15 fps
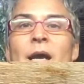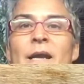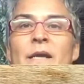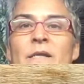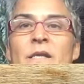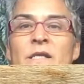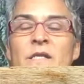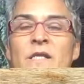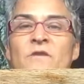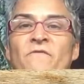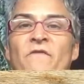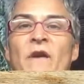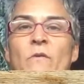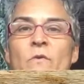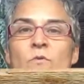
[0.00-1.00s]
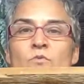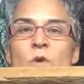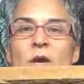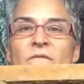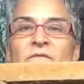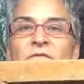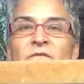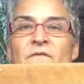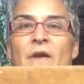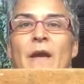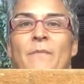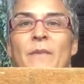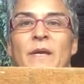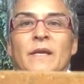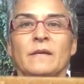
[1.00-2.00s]
This is very rough. I
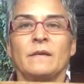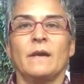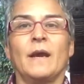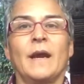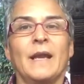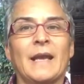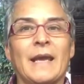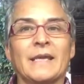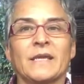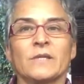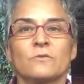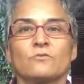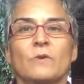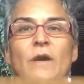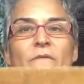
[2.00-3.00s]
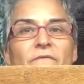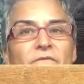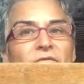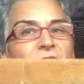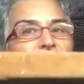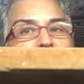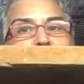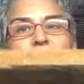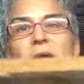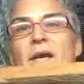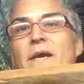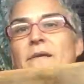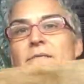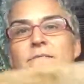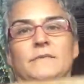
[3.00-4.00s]
mean, I like it rough, but
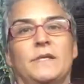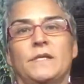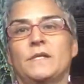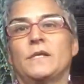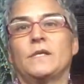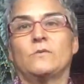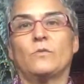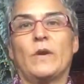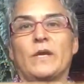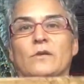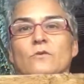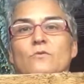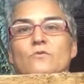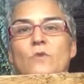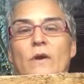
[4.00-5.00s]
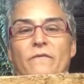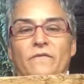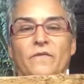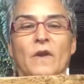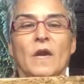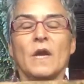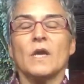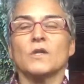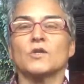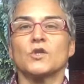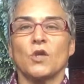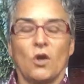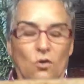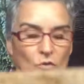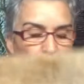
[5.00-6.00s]
this is way too rough.
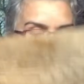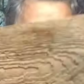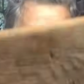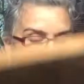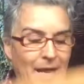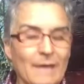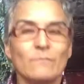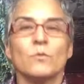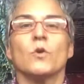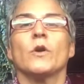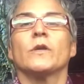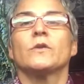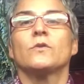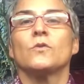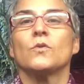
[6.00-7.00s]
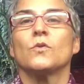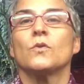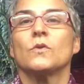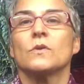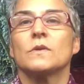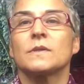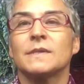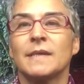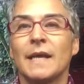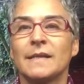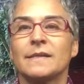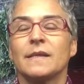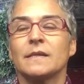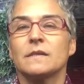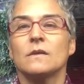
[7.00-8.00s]
So I'm going to
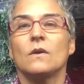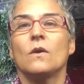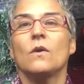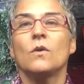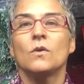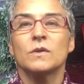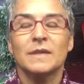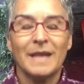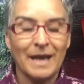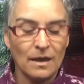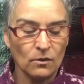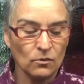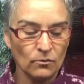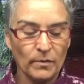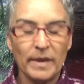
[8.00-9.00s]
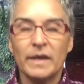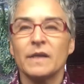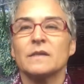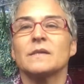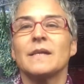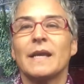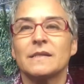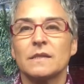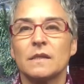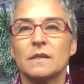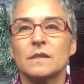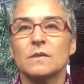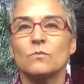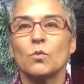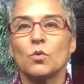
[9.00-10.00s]
sand it all down, make it nice and
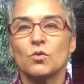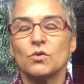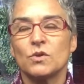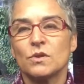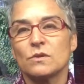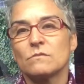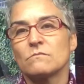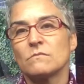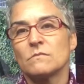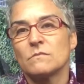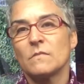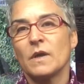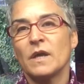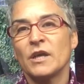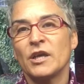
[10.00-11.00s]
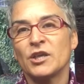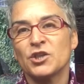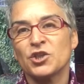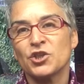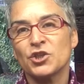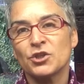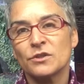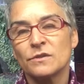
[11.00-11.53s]
smooth-ish.